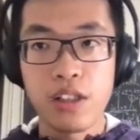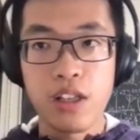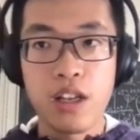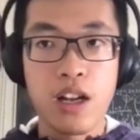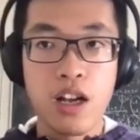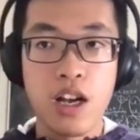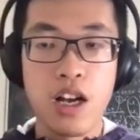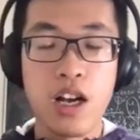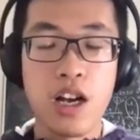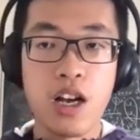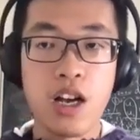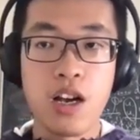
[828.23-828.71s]

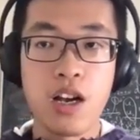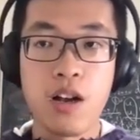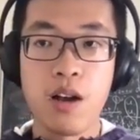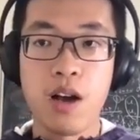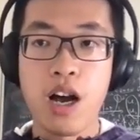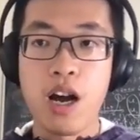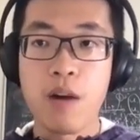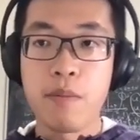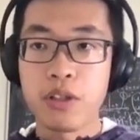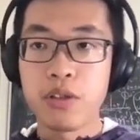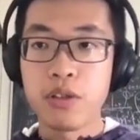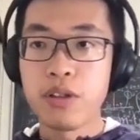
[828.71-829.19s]

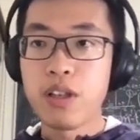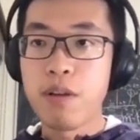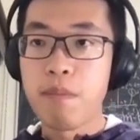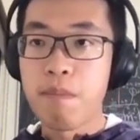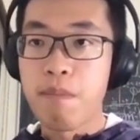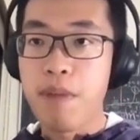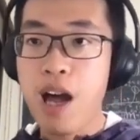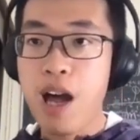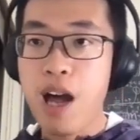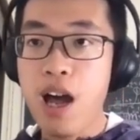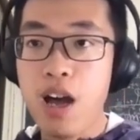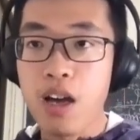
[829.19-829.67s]
Hamiltonian
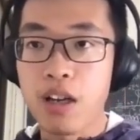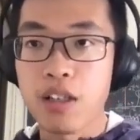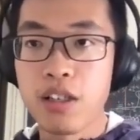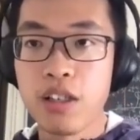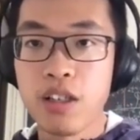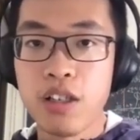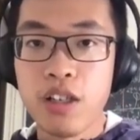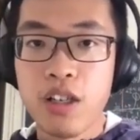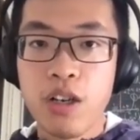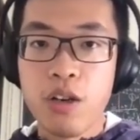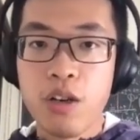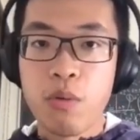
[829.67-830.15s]
back,
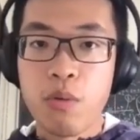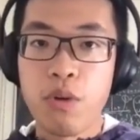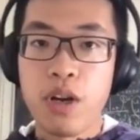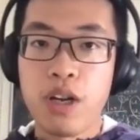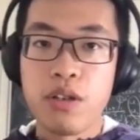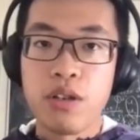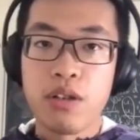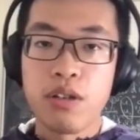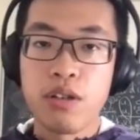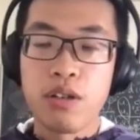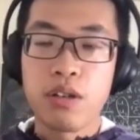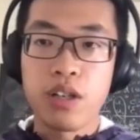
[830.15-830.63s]

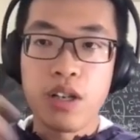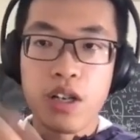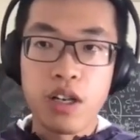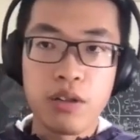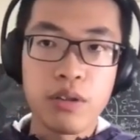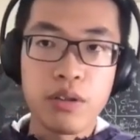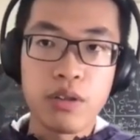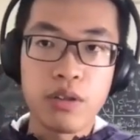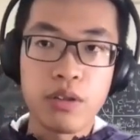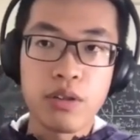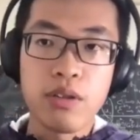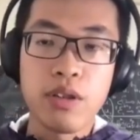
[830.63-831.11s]
when you go
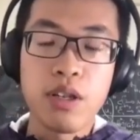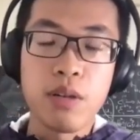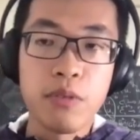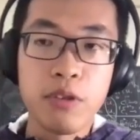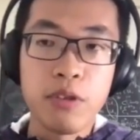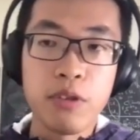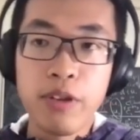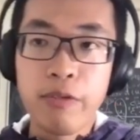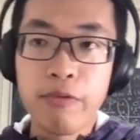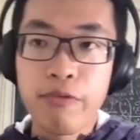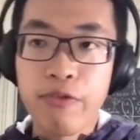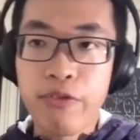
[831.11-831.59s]
to the
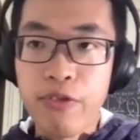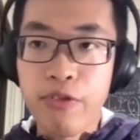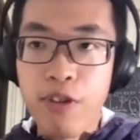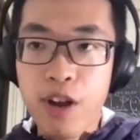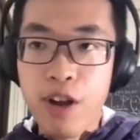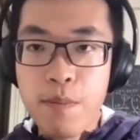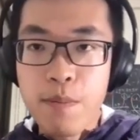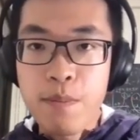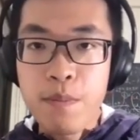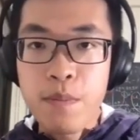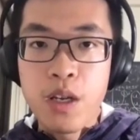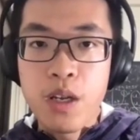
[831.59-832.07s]
moving
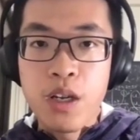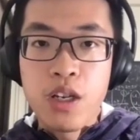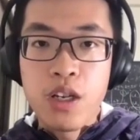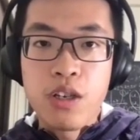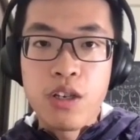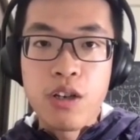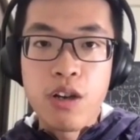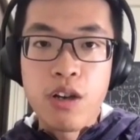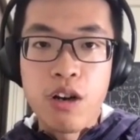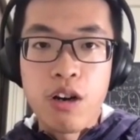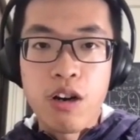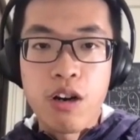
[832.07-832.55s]
frame,
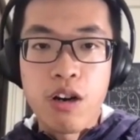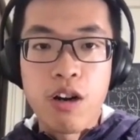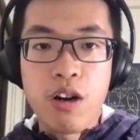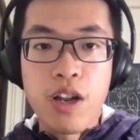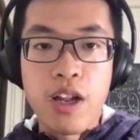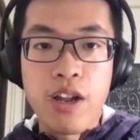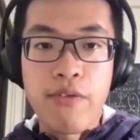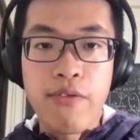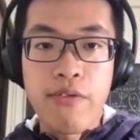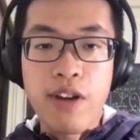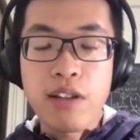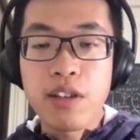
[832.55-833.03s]
your
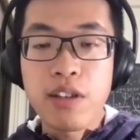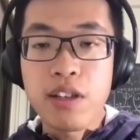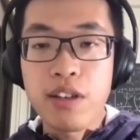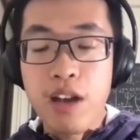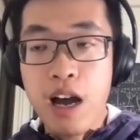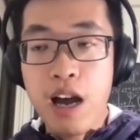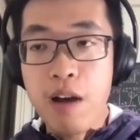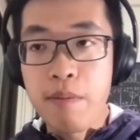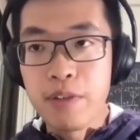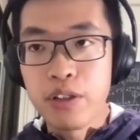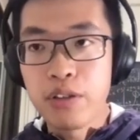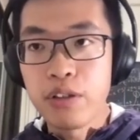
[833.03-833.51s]
effective
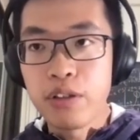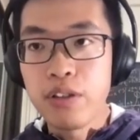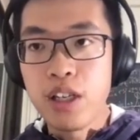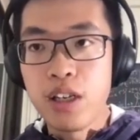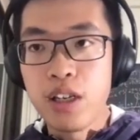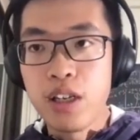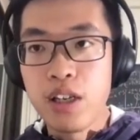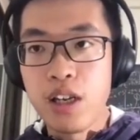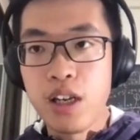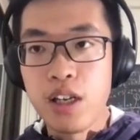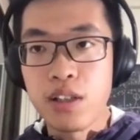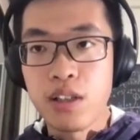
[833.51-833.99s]

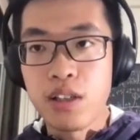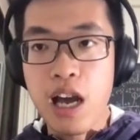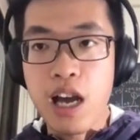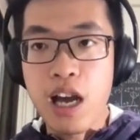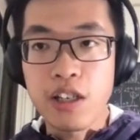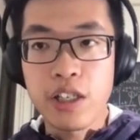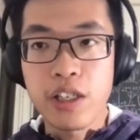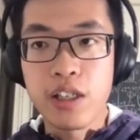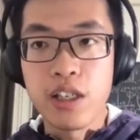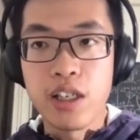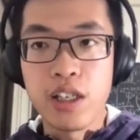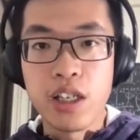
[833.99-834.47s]
Hamiltonian is
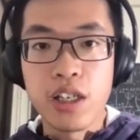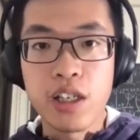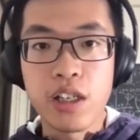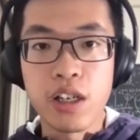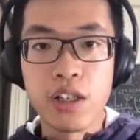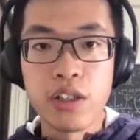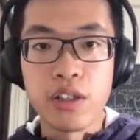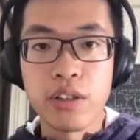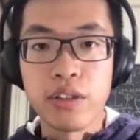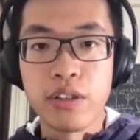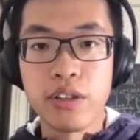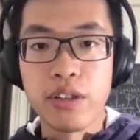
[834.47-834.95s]
actually
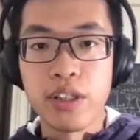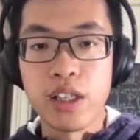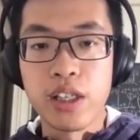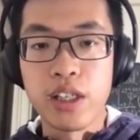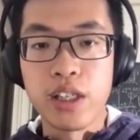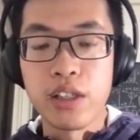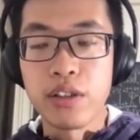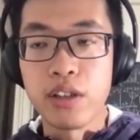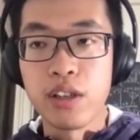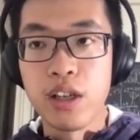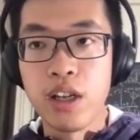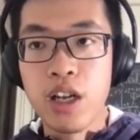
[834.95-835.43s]
equal to
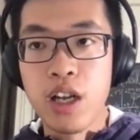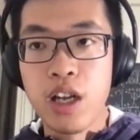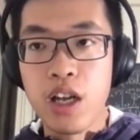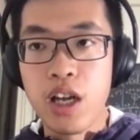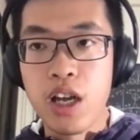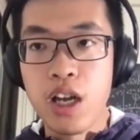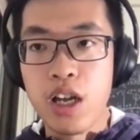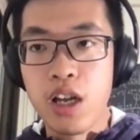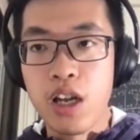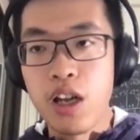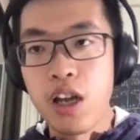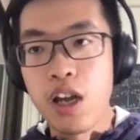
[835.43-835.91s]
this
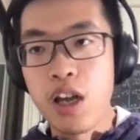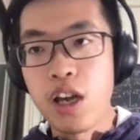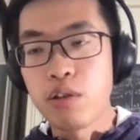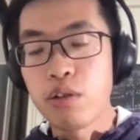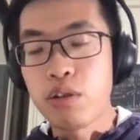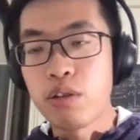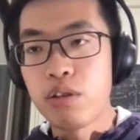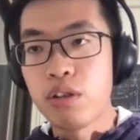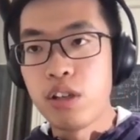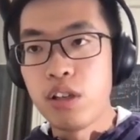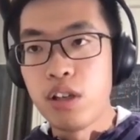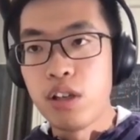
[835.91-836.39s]

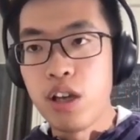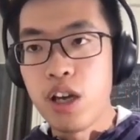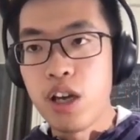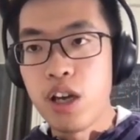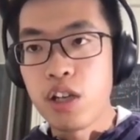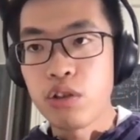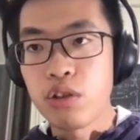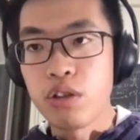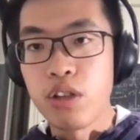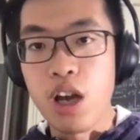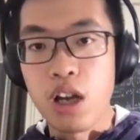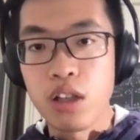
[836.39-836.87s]

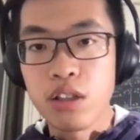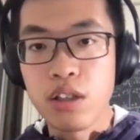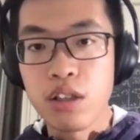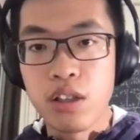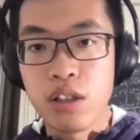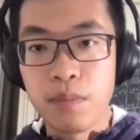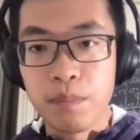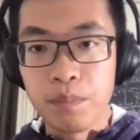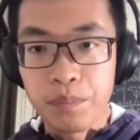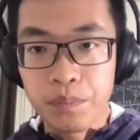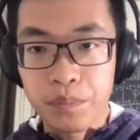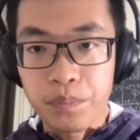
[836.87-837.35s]
H naught.
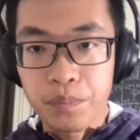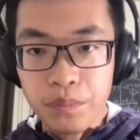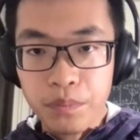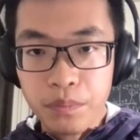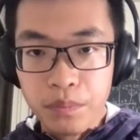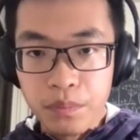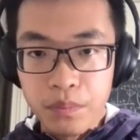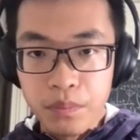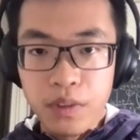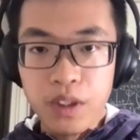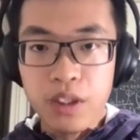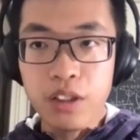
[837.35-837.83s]

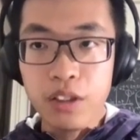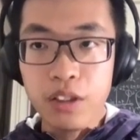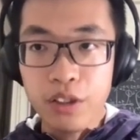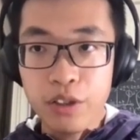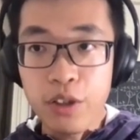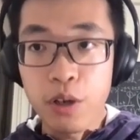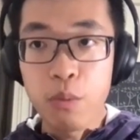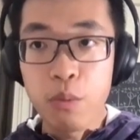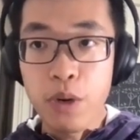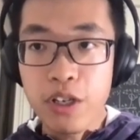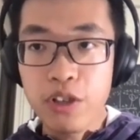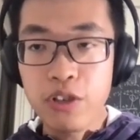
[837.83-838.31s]

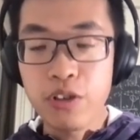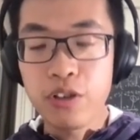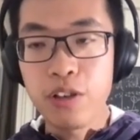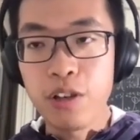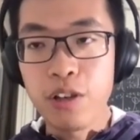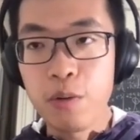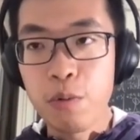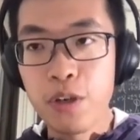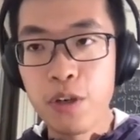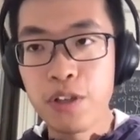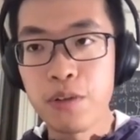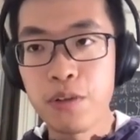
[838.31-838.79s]
So
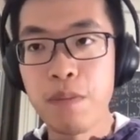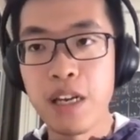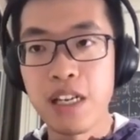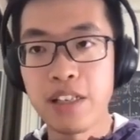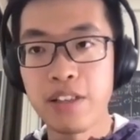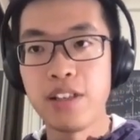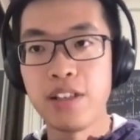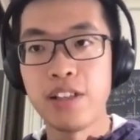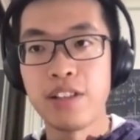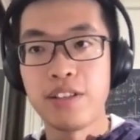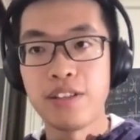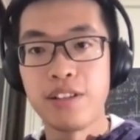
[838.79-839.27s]
which
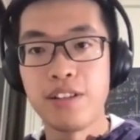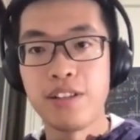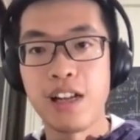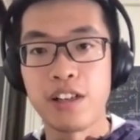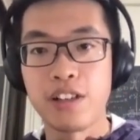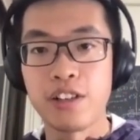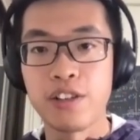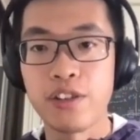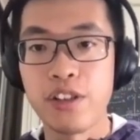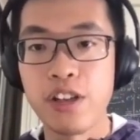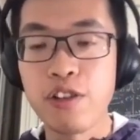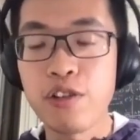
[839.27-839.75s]
makes it like
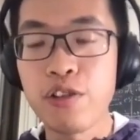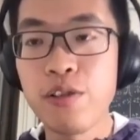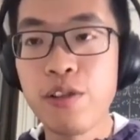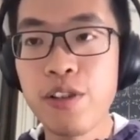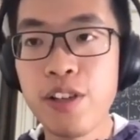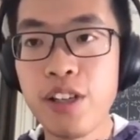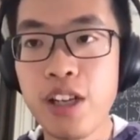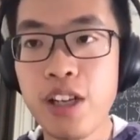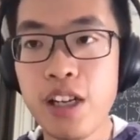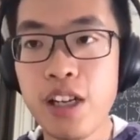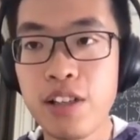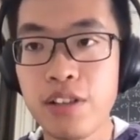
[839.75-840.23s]
a
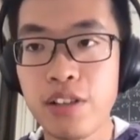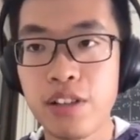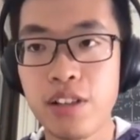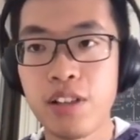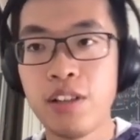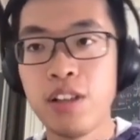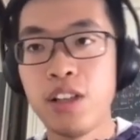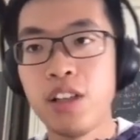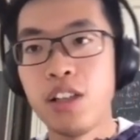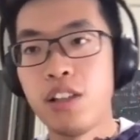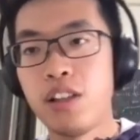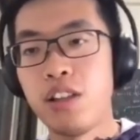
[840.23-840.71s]
stationary, and
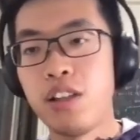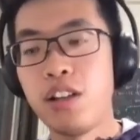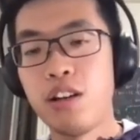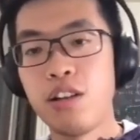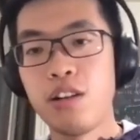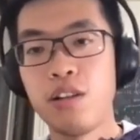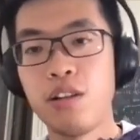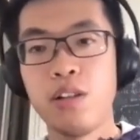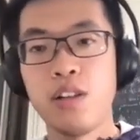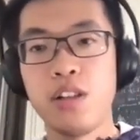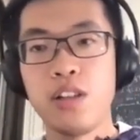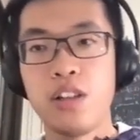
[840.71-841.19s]

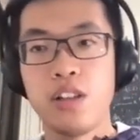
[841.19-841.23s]
no